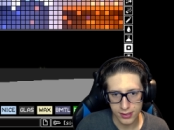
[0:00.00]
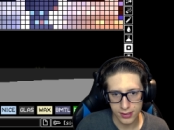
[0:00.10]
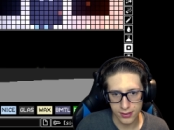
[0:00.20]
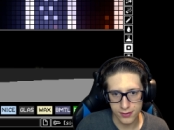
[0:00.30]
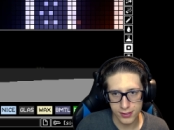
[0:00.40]

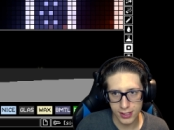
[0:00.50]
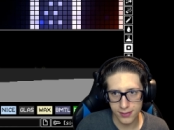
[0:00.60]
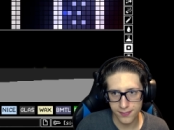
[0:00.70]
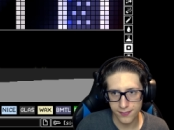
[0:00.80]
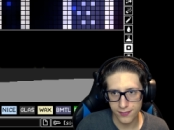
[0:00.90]
Goes
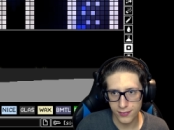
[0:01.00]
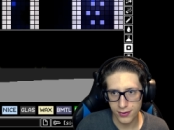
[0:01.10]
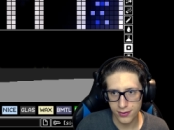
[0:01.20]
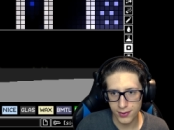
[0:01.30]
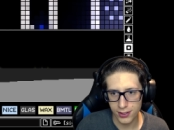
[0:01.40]
up,
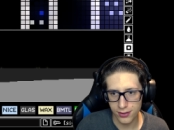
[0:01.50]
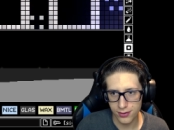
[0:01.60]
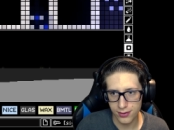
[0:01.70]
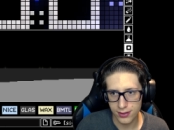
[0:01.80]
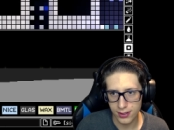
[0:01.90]

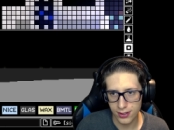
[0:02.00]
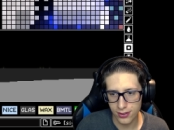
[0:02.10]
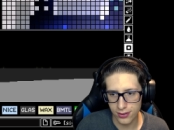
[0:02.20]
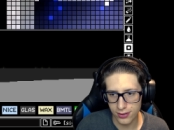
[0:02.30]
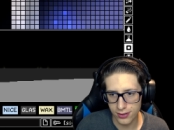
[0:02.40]
through,
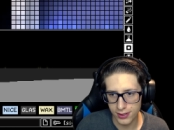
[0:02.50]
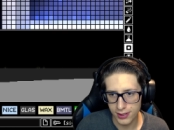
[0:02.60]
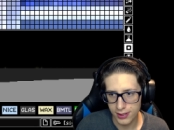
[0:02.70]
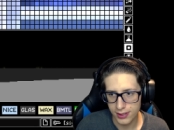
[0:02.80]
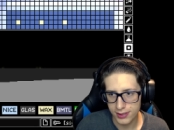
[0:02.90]
cold,
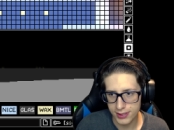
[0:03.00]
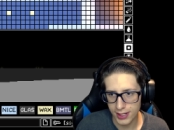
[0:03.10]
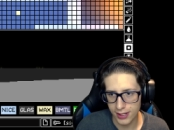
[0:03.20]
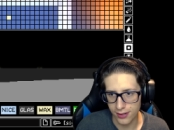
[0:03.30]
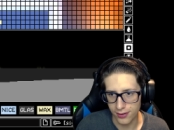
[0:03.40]

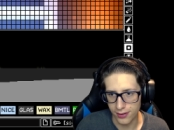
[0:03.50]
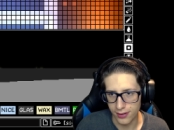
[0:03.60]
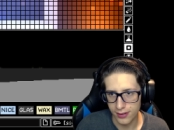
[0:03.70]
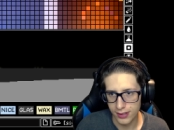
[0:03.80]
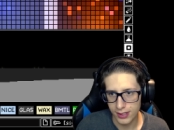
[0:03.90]

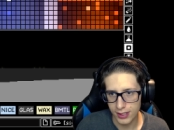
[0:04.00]
down.